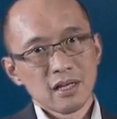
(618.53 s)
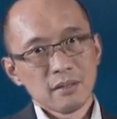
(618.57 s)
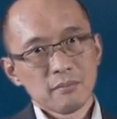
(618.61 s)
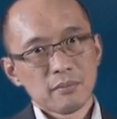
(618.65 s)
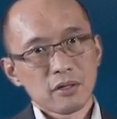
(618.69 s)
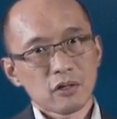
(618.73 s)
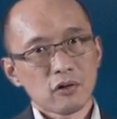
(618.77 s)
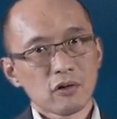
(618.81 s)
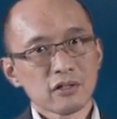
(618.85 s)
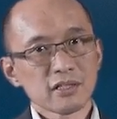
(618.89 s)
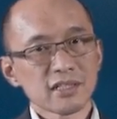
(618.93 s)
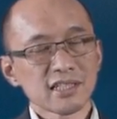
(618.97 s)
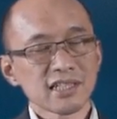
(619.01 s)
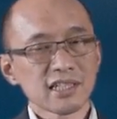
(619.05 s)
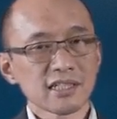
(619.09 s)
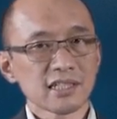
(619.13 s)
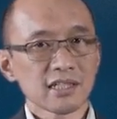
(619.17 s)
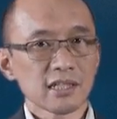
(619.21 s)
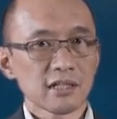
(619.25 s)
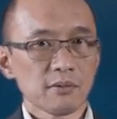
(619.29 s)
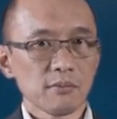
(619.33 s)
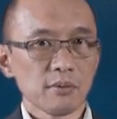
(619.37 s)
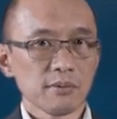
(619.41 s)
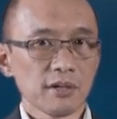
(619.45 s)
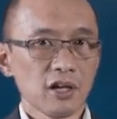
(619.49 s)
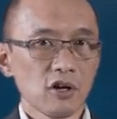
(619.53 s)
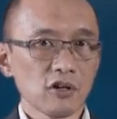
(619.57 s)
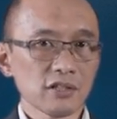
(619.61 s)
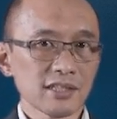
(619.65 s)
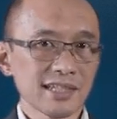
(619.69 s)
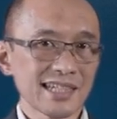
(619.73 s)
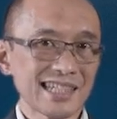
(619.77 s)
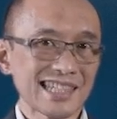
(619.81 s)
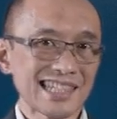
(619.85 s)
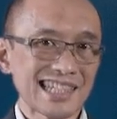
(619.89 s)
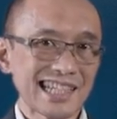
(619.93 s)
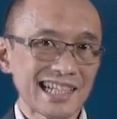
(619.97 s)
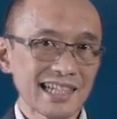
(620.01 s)
Because
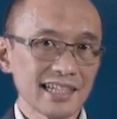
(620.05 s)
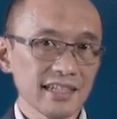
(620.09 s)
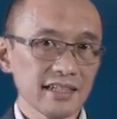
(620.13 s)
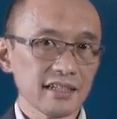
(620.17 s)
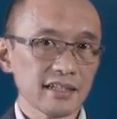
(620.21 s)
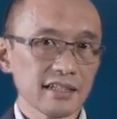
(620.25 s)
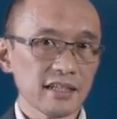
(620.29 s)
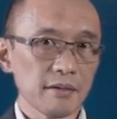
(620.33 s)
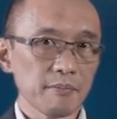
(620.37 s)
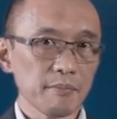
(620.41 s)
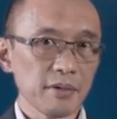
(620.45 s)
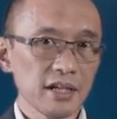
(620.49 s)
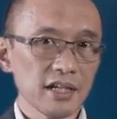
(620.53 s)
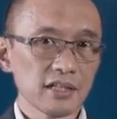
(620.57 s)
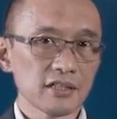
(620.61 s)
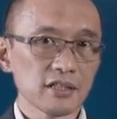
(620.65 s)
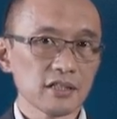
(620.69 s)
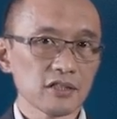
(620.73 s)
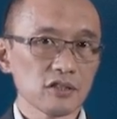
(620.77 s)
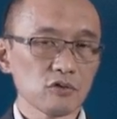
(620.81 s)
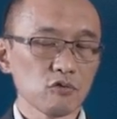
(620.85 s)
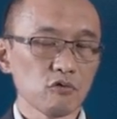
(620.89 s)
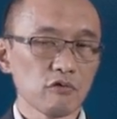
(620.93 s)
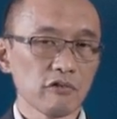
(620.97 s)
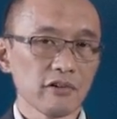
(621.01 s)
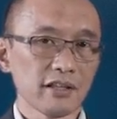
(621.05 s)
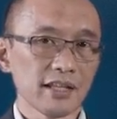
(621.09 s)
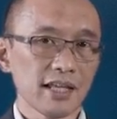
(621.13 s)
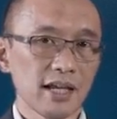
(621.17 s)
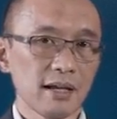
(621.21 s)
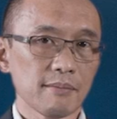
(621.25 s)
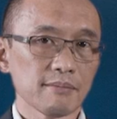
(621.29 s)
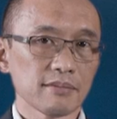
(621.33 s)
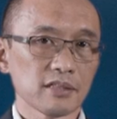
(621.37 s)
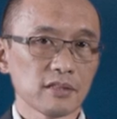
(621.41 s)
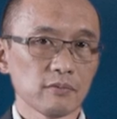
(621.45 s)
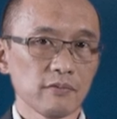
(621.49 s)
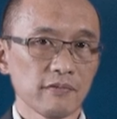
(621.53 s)
it is clear that patients who
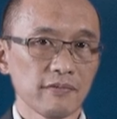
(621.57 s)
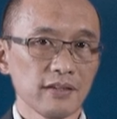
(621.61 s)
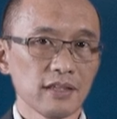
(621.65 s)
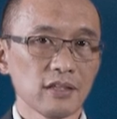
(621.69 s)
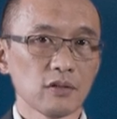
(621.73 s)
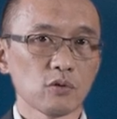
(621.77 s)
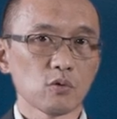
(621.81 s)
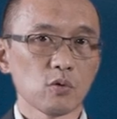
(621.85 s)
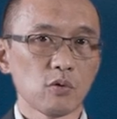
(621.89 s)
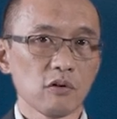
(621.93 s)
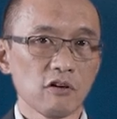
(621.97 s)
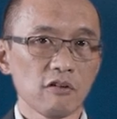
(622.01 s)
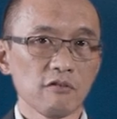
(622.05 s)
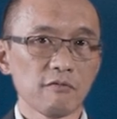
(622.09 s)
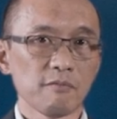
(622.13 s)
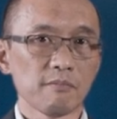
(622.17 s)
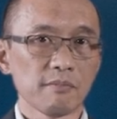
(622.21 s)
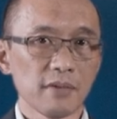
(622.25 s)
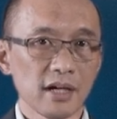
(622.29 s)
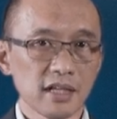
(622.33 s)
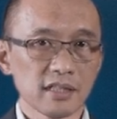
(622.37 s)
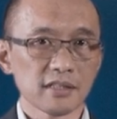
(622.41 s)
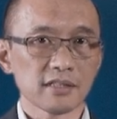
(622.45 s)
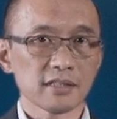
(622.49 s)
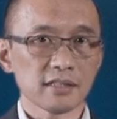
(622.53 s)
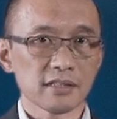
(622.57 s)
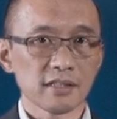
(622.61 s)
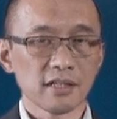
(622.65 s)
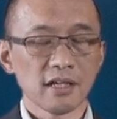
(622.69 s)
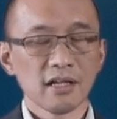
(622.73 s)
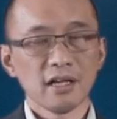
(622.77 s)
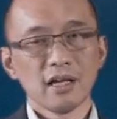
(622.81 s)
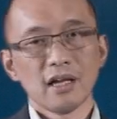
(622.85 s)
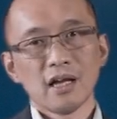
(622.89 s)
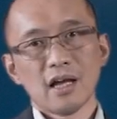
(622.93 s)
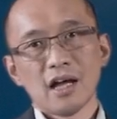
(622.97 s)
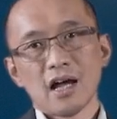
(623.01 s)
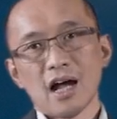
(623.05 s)
relapse within 12 months
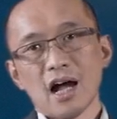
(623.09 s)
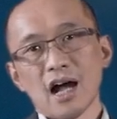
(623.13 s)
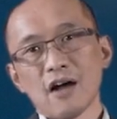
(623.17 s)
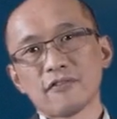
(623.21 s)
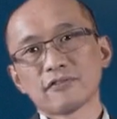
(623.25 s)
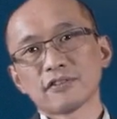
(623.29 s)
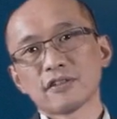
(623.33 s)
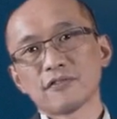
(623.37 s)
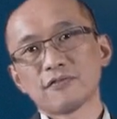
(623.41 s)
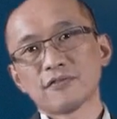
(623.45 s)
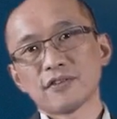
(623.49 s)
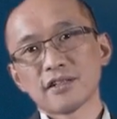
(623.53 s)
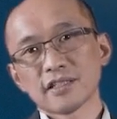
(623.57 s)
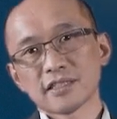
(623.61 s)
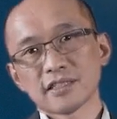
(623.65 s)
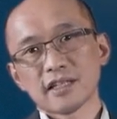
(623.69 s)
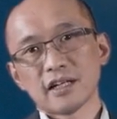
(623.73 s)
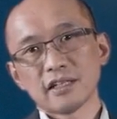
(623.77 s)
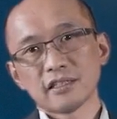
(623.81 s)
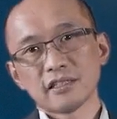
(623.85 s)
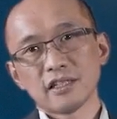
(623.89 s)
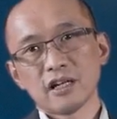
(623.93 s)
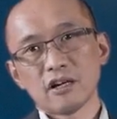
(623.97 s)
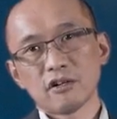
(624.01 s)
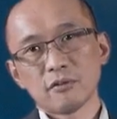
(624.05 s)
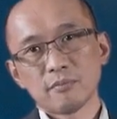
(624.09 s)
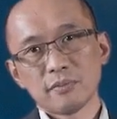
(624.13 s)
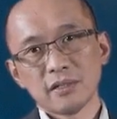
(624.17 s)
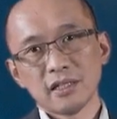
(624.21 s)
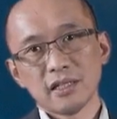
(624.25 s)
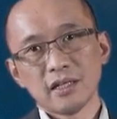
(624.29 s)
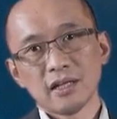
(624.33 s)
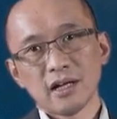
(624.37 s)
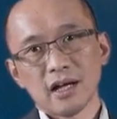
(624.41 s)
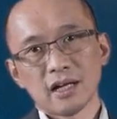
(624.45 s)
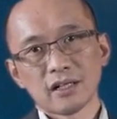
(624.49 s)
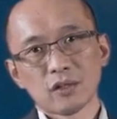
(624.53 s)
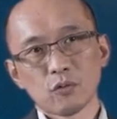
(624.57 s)
after first-line
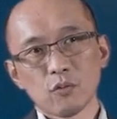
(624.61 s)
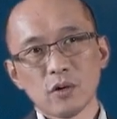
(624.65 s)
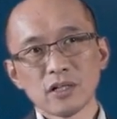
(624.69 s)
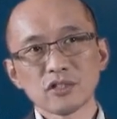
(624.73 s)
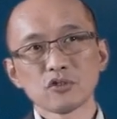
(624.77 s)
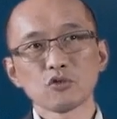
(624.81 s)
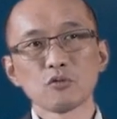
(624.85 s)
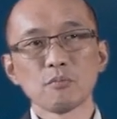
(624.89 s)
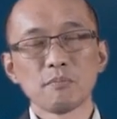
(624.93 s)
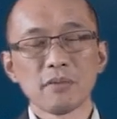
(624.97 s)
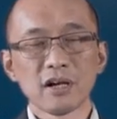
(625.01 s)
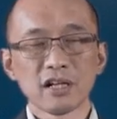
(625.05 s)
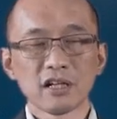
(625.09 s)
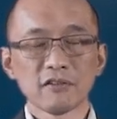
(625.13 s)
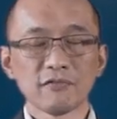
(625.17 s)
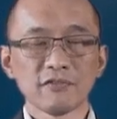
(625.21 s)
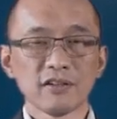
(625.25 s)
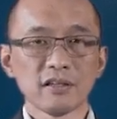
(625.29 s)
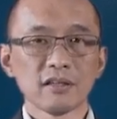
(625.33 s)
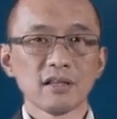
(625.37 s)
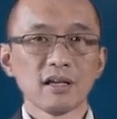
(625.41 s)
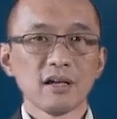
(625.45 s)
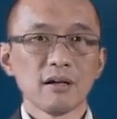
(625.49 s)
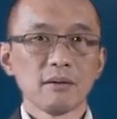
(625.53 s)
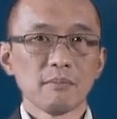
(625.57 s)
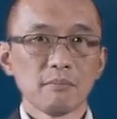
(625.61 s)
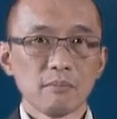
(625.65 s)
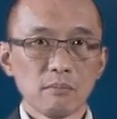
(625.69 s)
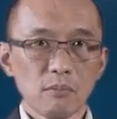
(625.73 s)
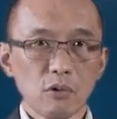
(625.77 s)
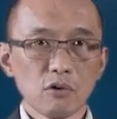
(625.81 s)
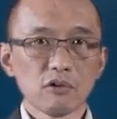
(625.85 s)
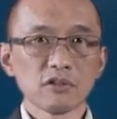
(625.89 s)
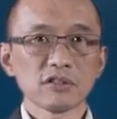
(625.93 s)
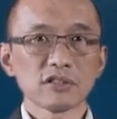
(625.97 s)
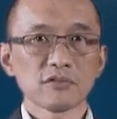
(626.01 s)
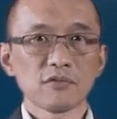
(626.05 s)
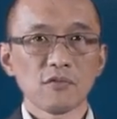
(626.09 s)
therapy are the ones who benefit
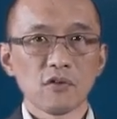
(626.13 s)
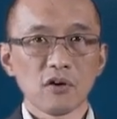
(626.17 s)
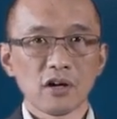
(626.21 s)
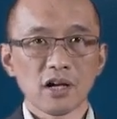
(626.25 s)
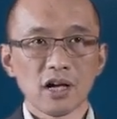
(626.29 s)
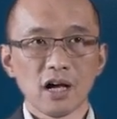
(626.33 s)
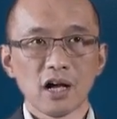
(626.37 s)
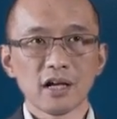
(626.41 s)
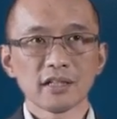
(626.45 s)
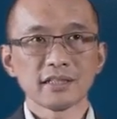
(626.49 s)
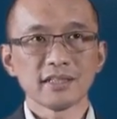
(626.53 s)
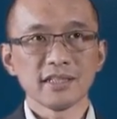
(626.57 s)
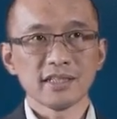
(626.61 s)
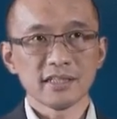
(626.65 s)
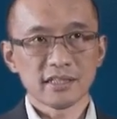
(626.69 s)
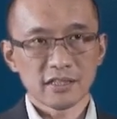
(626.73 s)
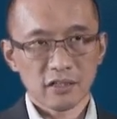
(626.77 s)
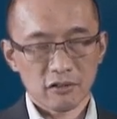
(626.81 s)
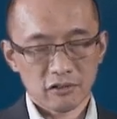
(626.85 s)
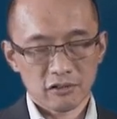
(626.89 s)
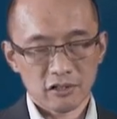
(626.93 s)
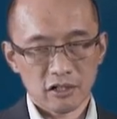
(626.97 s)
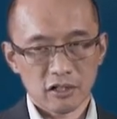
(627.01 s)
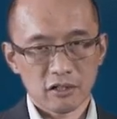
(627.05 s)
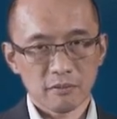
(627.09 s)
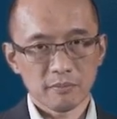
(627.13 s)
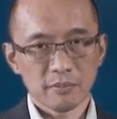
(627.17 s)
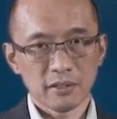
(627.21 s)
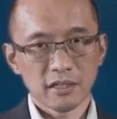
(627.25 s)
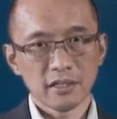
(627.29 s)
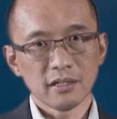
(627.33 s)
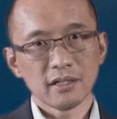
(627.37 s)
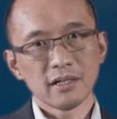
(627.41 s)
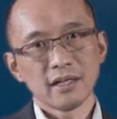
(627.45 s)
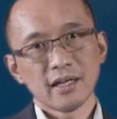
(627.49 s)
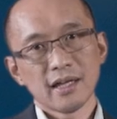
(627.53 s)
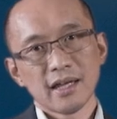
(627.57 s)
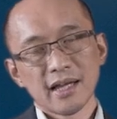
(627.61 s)
most for CAR T-cell therapy.
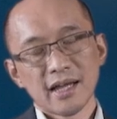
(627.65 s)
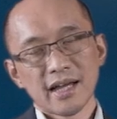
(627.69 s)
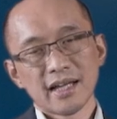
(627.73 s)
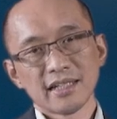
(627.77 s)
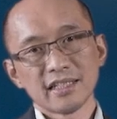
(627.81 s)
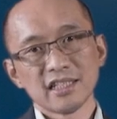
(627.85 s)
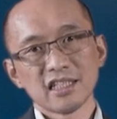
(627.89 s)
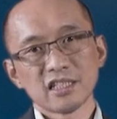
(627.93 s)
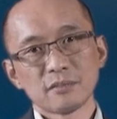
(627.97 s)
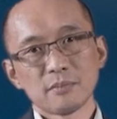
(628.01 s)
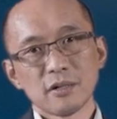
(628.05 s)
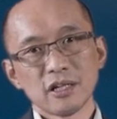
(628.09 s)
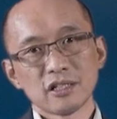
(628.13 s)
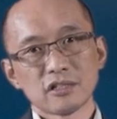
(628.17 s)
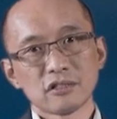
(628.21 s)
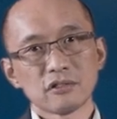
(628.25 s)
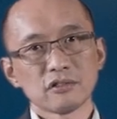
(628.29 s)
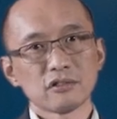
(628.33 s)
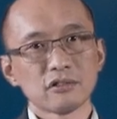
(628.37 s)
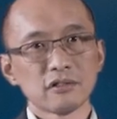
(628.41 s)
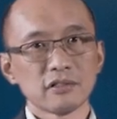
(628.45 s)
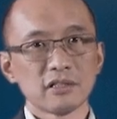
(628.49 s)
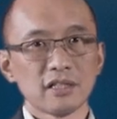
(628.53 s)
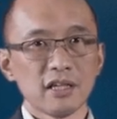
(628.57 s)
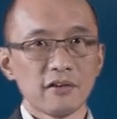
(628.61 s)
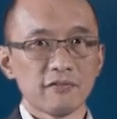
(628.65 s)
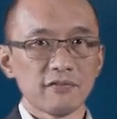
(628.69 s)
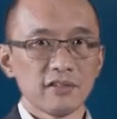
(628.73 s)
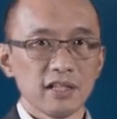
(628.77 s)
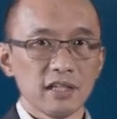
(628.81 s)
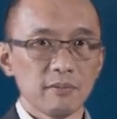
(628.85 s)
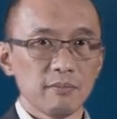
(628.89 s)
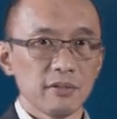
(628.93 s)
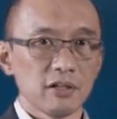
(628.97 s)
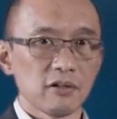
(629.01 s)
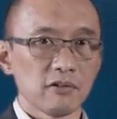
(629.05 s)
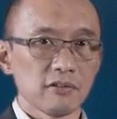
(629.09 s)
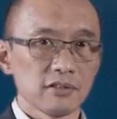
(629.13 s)
And these patients should definitely
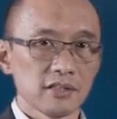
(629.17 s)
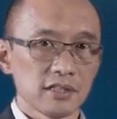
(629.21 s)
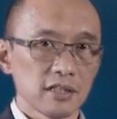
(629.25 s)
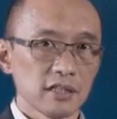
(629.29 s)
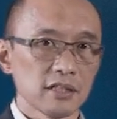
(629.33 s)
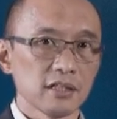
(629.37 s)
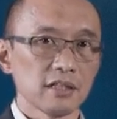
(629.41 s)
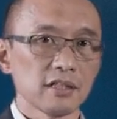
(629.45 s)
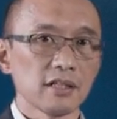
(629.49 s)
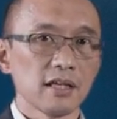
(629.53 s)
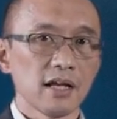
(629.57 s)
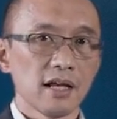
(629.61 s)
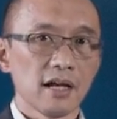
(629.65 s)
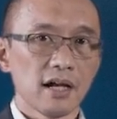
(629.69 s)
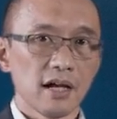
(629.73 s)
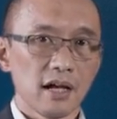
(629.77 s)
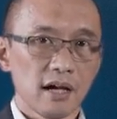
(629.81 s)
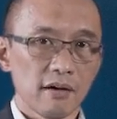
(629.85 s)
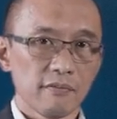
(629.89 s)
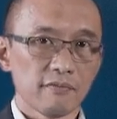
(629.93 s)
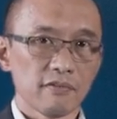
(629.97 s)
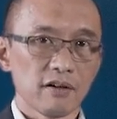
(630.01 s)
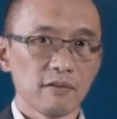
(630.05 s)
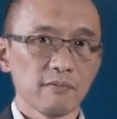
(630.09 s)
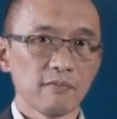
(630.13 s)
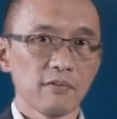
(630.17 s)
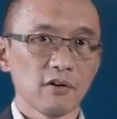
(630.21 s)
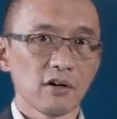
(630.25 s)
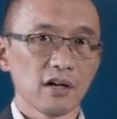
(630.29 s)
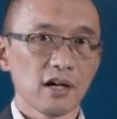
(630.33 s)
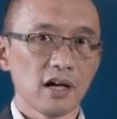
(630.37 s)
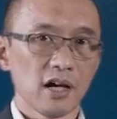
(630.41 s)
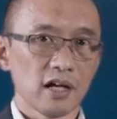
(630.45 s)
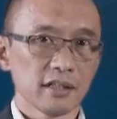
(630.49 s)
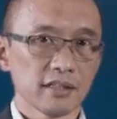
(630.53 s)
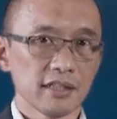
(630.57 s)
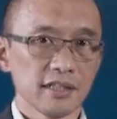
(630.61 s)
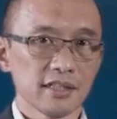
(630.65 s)
be considered upfront for
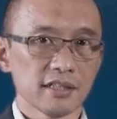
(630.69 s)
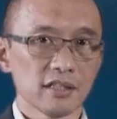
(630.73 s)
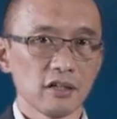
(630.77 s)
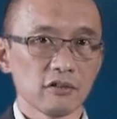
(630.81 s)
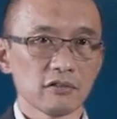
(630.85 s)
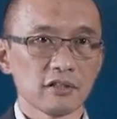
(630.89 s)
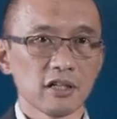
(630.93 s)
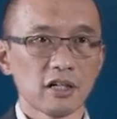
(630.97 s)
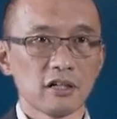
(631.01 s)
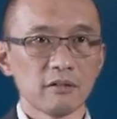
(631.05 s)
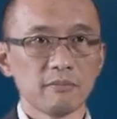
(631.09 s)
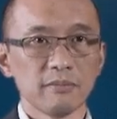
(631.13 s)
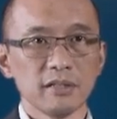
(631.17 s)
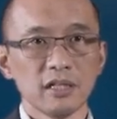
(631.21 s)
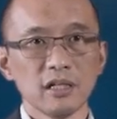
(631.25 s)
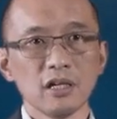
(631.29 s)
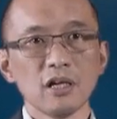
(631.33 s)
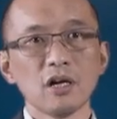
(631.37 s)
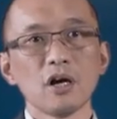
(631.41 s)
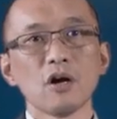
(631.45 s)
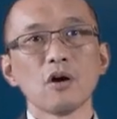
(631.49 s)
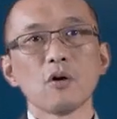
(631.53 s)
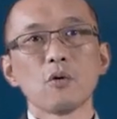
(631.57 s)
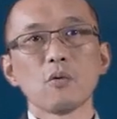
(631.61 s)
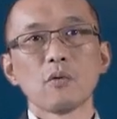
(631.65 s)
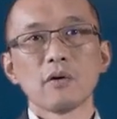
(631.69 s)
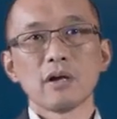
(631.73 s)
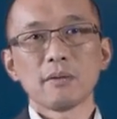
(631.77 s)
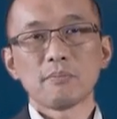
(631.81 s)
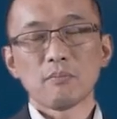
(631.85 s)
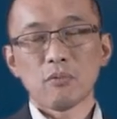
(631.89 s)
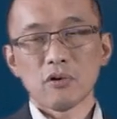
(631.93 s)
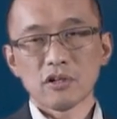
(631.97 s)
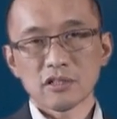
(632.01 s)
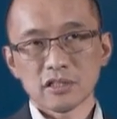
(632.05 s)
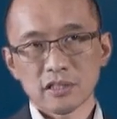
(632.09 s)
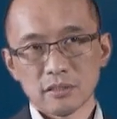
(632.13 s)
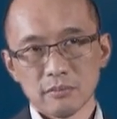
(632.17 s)
CAR T-cell therapy where
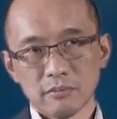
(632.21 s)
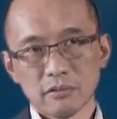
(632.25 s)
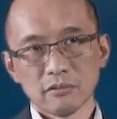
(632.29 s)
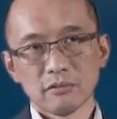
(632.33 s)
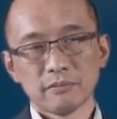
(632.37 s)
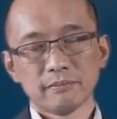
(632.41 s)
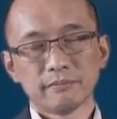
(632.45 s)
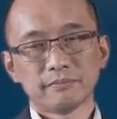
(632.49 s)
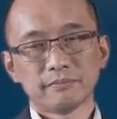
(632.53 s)
possible.